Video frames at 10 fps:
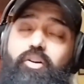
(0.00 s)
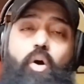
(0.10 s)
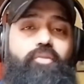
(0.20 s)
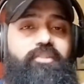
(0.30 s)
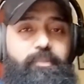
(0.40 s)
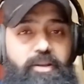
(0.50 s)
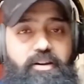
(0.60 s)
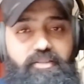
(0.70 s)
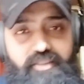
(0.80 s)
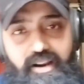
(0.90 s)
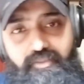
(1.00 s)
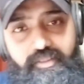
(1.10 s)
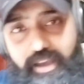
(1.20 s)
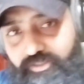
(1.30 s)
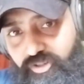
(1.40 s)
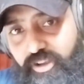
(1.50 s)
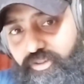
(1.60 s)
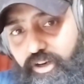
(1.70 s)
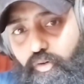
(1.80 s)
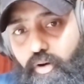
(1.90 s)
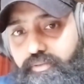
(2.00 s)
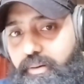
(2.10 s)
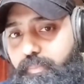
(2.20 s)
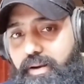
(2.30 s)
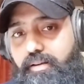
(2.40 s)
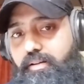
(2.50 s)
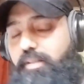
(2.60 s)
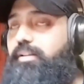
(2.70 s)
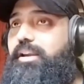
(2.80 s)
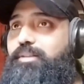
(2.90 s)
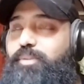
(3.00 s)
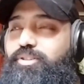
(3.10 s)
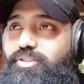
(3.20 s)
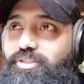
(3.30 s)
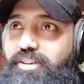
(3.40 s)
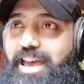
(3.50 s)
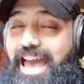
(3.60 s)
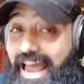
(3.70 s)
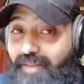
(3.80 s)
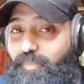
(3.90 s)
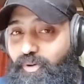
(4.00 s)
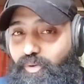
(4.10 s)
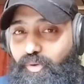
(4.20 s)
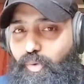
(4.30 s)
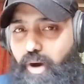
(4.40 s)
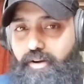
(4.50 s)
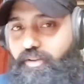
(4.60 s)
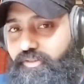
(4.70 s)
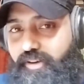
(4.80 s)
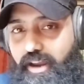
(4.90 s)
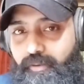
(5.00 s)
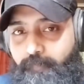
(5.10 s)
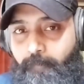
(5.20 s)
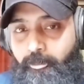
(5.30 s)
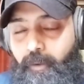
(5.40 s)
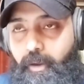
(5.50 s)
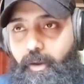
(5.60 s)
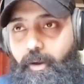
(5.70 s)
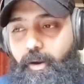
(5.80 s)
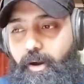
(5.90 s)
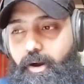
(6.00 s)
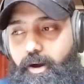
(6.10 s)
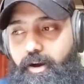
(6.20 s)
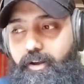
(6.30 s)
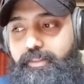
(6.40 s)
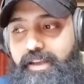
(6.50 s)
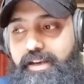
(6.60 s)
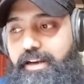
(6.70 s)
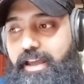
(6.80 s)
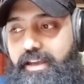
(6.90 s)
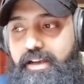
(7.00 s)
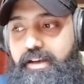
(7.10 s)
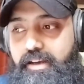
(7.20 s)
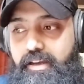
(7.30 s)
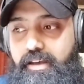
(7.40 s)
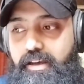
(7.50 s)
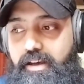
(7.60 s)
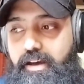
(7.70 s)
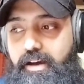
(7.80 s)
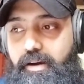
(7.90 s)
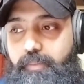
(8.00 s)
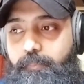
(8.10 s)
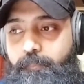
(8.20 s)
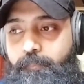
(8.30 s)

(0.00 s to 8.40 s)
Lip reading: concept in itself, the exchange rate concept, but let me just help you to understand. Think like a